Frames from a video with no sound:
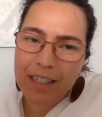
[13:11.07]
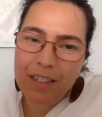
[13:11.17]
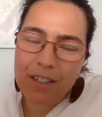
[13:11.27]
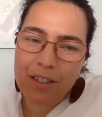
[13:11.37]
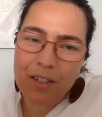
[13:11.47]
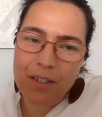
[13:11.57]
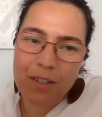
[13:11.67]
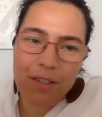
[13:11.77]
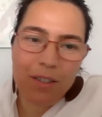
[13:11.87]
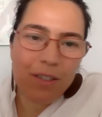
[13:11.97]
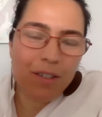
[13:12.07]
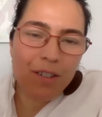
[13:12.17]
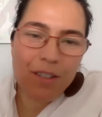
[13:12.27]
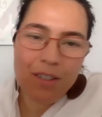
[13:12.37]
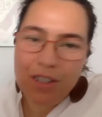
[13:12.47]
to
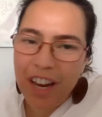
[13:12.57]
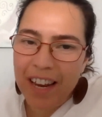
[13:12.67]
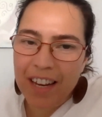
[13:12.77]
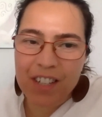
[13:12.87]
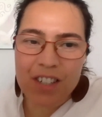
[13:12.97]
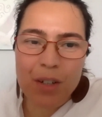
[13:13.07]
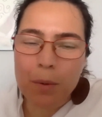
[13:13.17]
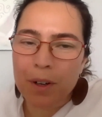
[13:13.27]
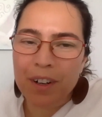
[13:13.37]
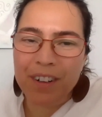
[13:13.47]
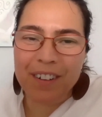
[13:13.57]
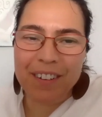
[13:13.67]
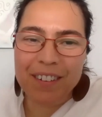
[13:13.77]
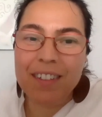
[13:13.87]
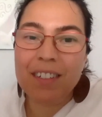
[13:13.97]
change the
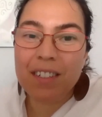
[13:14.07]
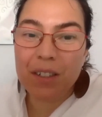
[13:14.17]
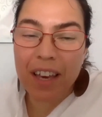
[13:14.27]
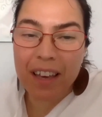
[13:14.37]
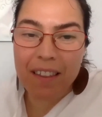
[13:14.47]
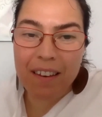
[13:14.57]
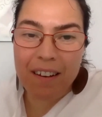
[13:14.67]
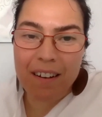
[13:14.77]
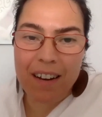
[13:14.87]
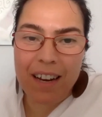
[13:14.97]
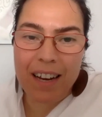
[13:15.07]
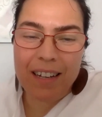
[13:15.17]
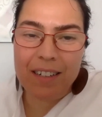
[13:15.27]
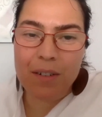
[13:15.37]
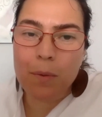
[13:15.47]
world together,
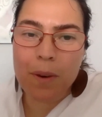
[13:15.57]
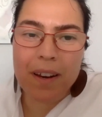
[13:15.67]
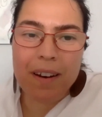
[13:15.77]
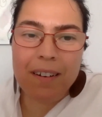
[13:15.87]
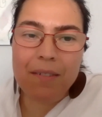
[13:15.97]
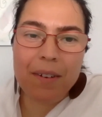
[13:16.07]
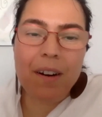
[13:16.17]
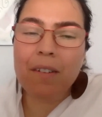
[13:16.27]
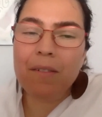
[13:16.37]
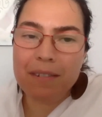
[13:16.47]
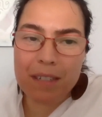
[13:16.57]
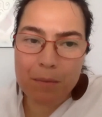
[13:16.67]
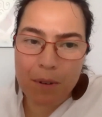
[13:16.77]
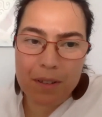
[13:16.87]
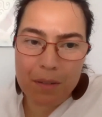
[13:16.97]
and where are we
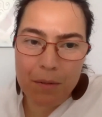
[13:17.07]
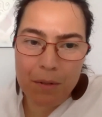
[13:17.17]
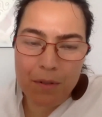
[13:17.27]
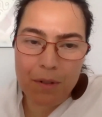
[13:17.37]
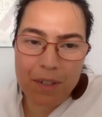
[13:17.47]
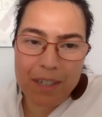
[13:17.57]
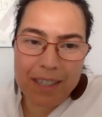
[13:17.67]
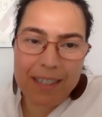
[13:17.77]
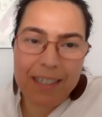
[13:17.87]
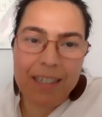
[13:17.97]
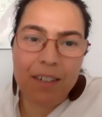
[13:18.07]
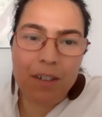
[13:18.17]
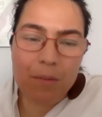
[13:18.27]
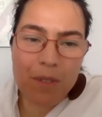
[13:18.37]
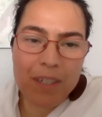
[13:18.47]
responsible for this in the
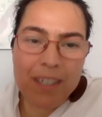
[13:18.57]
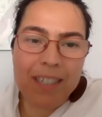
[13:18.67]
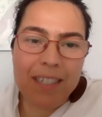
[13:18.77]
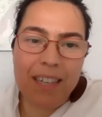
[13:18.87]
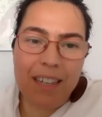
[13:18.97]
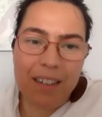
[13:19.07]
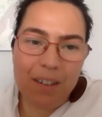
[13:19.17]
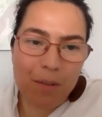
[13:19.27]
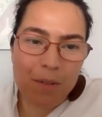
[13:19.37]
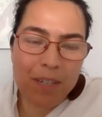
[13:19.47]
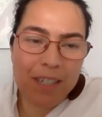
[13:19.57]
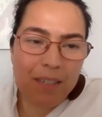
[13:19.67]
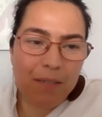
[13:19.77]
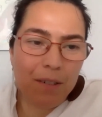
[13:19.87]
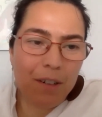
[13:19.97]
community, and a community
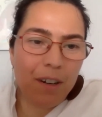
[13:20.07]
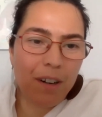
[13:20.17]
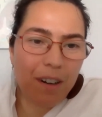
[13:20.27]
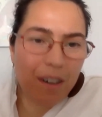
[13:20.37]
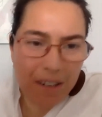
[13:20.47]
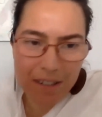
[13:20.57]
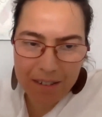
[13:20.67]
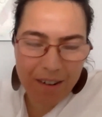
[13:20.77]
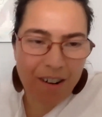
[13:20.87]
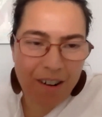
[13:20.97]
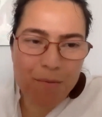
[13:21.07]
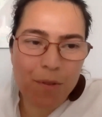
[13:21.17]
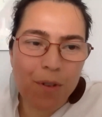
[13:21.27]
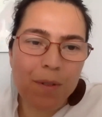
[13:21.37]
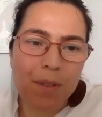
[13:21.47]
for our
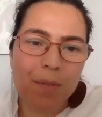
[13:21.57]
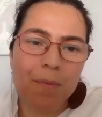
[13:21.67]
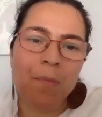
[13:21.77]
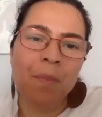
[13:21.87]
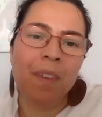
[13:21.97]
moves.